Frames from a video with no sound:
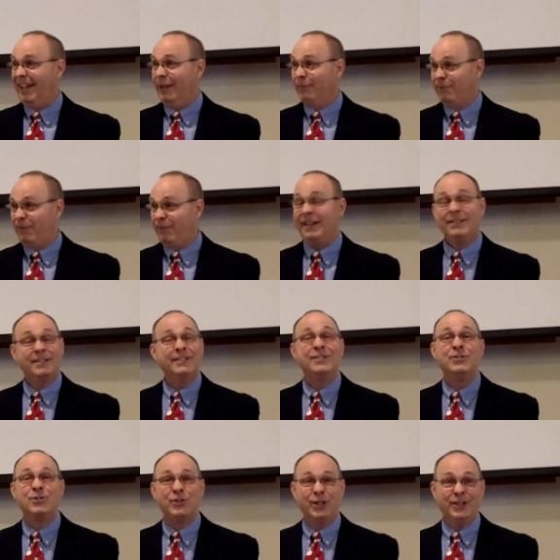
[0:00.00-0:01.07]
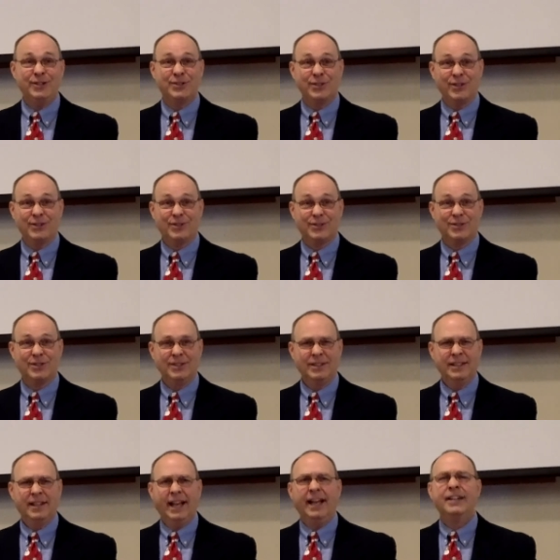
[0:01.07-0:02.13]
and faith in Jesus
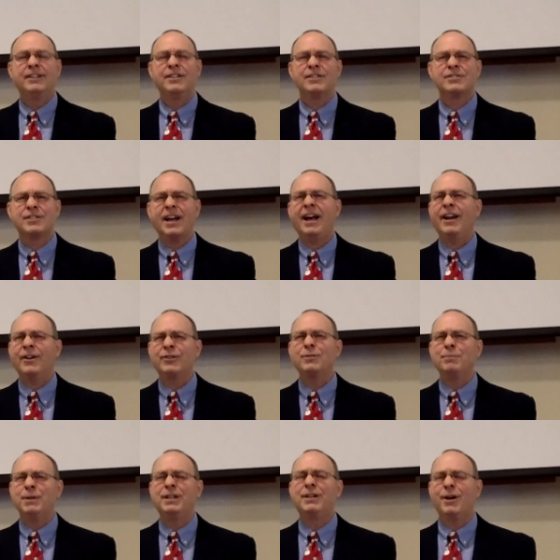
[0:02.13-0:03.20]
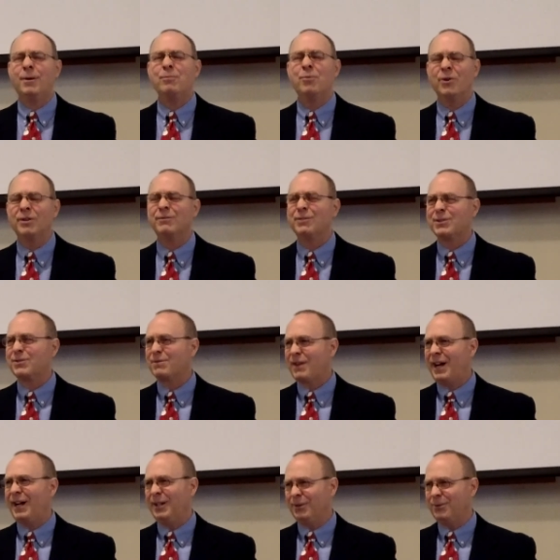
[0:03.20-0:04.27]
and a desire to become one of His
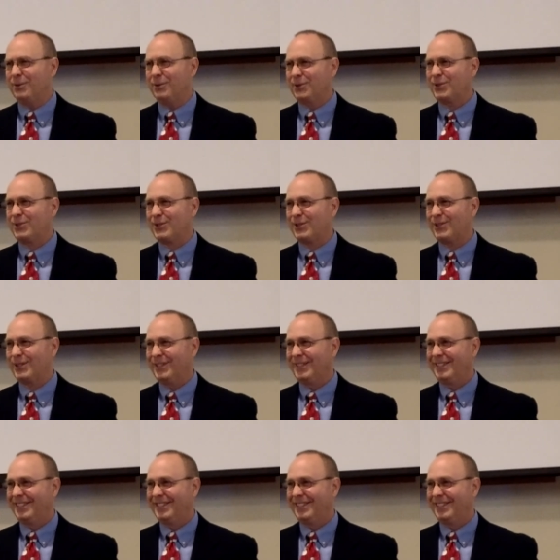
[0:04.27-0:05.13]
followers.